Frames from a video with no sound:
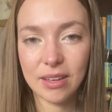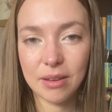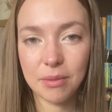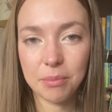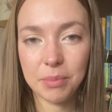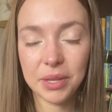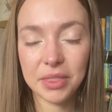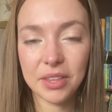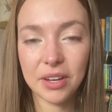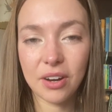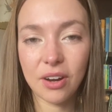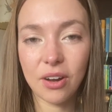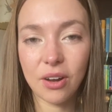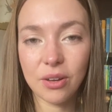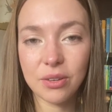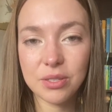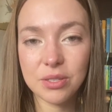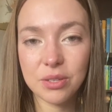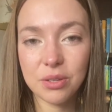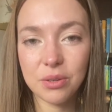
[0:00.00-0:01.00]
But they're
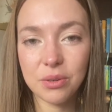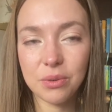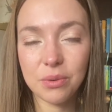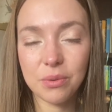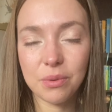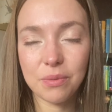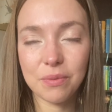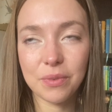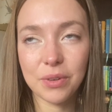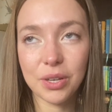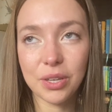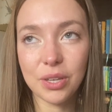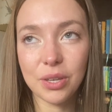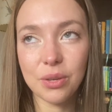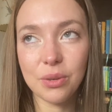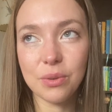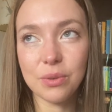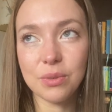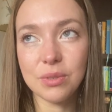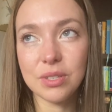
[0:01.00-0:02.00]
also for
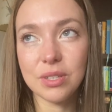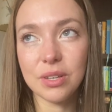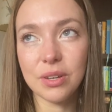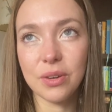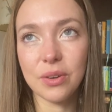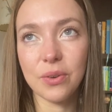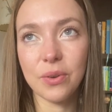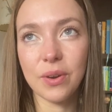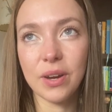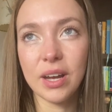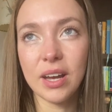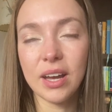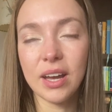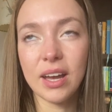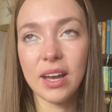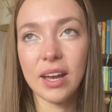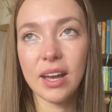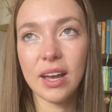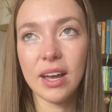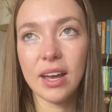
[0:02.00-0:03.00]
you to
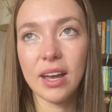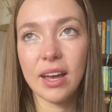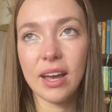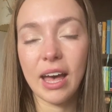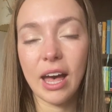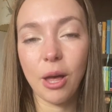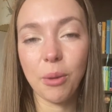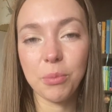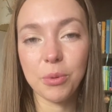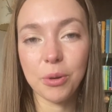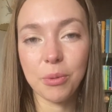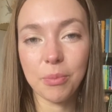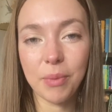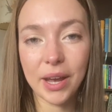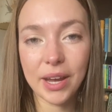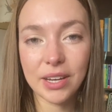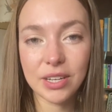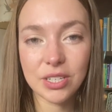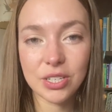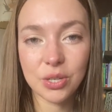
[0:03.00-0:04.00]
help
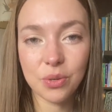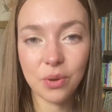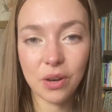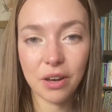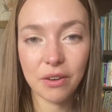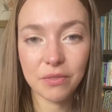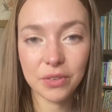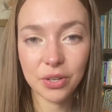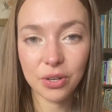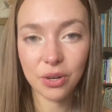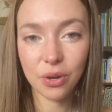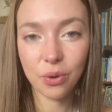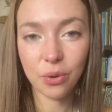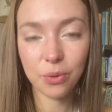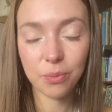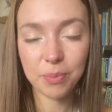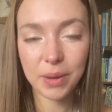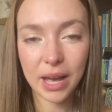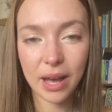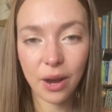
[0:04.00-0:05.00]
remind you of your
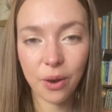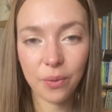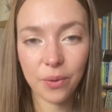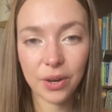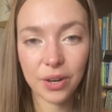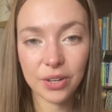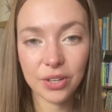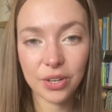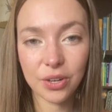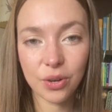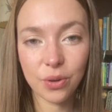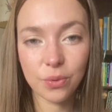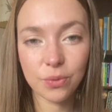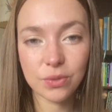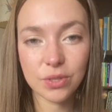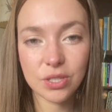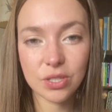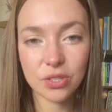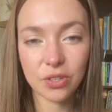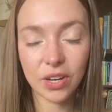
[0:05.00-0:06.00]
own power, your own
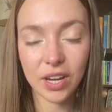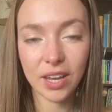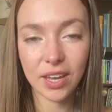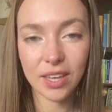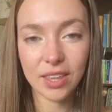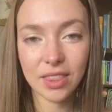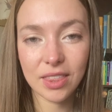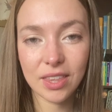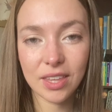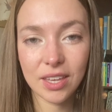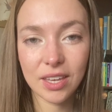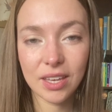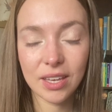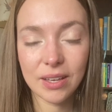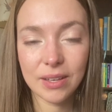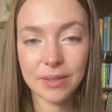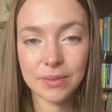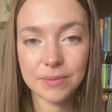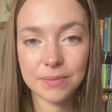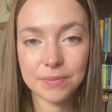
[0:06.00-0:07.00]
strength,
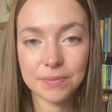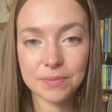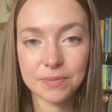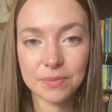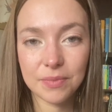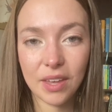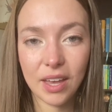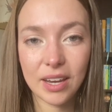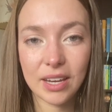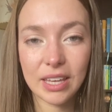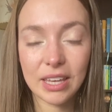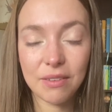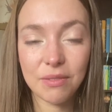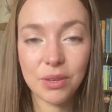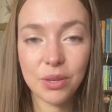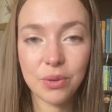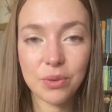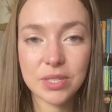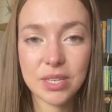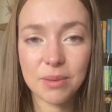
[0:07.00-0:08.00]
and give
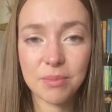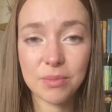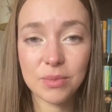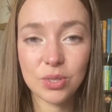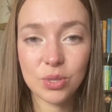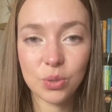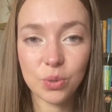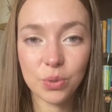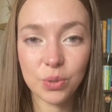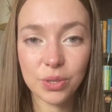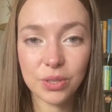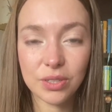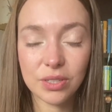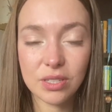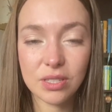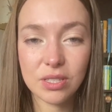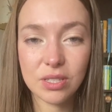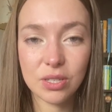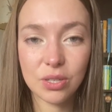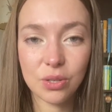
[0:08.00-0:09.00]
you some
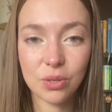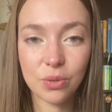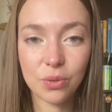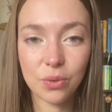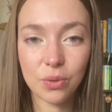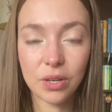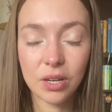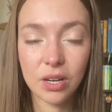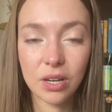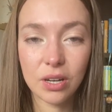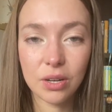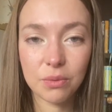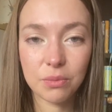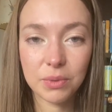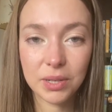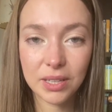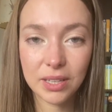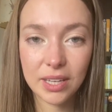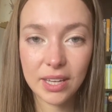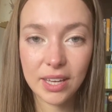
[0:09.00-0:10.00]
tools to
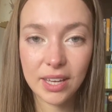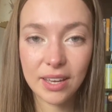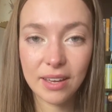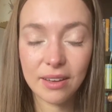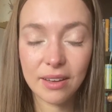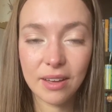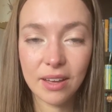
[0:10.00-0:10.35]
really